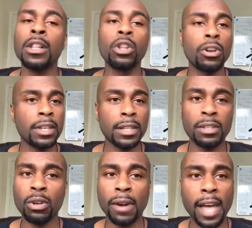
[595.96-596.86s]
learning
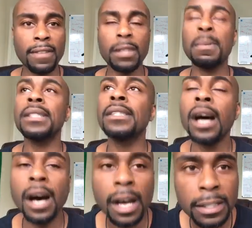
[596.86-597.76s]
this craft. I spent
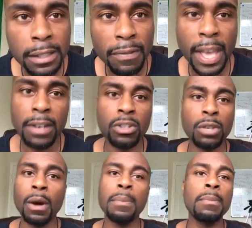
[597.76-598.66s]
tons of energy
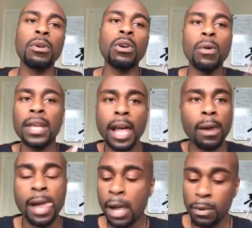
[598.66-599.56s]
while people are going
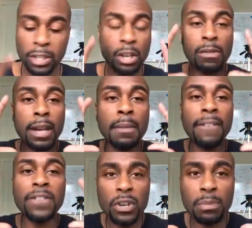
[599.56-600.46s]
out. When I started writing my
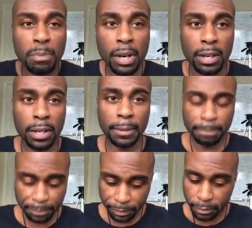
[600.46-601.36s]
first book,
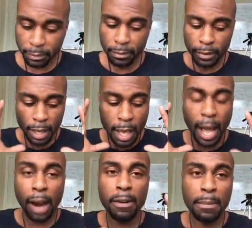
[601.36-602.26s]

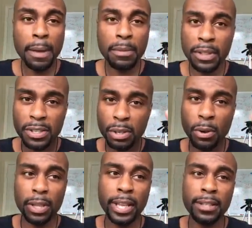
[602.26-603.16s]
I remember this story like